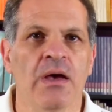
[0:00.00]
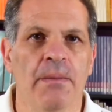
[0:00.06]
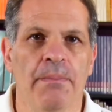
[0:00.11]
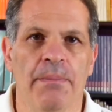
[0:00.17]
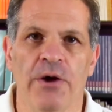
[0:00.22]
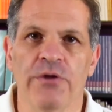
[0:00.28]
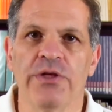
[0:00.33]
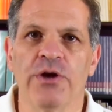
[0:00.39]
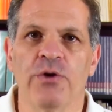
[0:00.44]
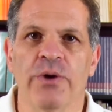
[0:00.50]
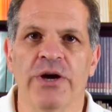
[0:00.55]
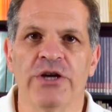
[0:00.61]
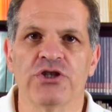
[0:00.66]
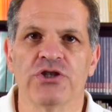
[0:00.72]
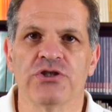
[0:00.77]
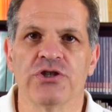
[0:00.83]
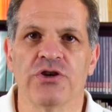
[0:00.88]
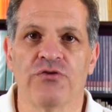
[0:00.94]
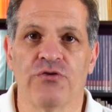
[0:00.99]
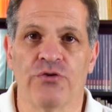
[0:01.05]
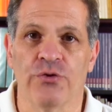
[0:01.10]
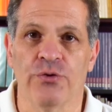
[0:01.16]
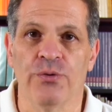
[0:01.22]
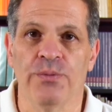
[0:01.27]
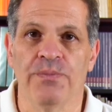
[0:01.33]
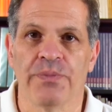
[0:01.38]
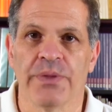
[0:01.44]
Both equations are
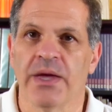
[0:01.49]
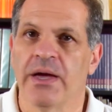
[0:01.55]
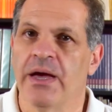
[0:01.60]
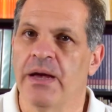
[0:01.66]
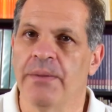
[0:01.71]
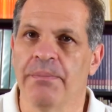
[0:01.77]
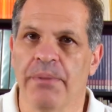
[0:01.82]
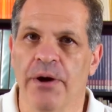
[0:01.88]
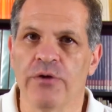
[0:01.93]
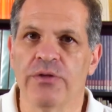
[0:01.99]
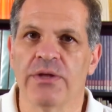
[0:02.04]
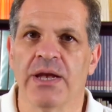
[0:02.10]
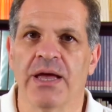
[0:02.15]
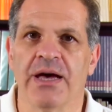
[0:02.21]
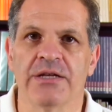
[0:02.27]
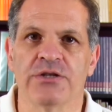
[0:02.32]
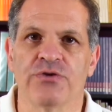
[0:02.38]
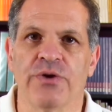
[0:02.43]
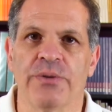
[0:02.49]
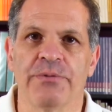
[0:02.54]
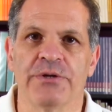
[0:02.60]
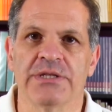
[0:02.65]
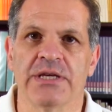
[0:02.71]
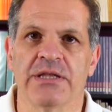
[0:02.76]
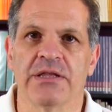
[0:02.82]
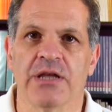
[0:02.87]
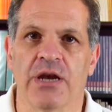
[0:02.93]
true, and both lines
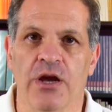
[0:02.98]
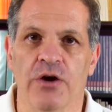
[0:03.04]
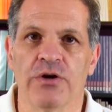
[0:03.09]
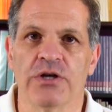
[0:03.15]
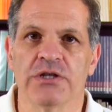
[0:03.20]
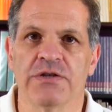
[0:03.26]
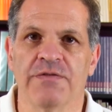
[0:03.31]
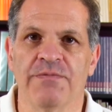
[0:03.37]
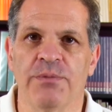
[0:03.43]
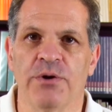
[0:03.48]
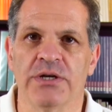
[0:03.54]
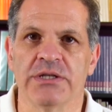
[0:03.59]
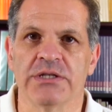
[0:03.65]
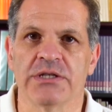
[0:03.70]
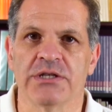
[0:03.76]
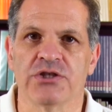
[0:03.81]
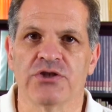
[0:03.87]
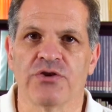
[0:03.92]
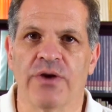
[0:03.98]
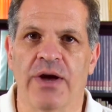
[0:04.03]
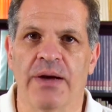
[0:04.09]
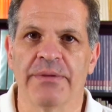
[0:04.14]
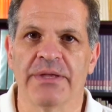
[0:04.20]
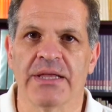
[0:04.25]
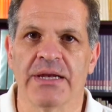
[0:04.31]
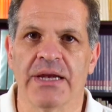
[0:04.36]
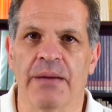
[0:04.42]
represent the locus of points
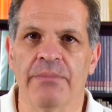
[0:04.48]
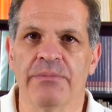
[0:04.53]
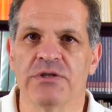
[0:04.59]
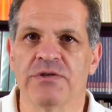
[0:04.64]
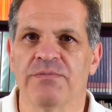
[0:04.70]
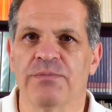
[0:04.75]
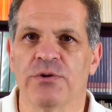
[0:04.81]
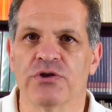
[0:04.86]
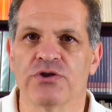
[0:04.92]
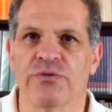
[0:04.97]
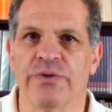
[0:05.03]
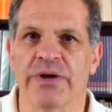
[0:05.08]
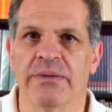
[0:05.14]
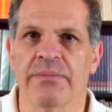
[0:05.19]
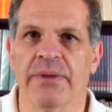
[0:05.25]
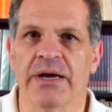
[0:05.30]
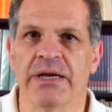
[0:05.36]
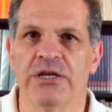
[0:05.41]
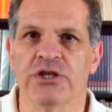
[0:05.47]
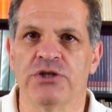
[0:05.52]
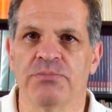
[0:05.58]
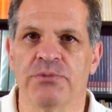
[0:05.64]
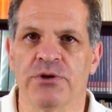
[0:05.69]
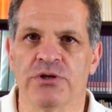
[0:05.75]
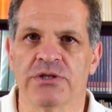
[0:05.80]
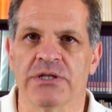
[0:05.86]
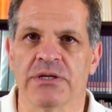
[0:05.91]
describing the numbers of books read by each
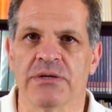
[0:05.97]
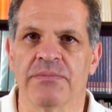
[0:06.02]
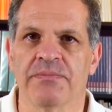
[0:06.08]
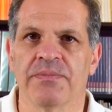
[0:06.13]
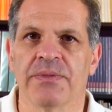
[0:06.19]
person.